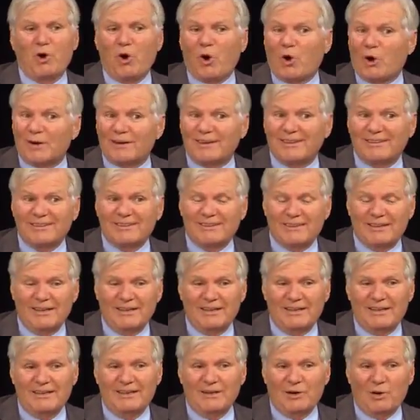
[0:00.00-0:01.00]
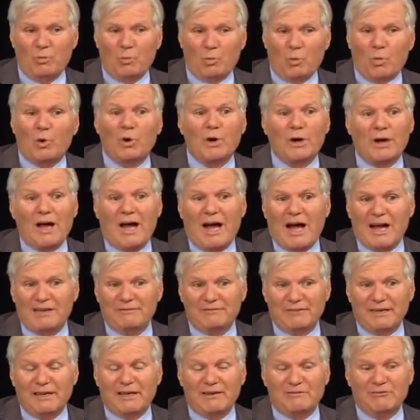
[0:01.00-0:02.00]
hardest work
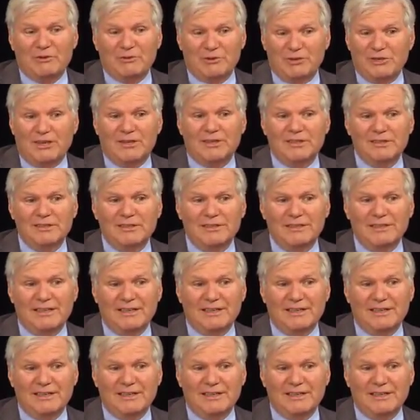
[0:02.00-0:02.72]
I've ever done.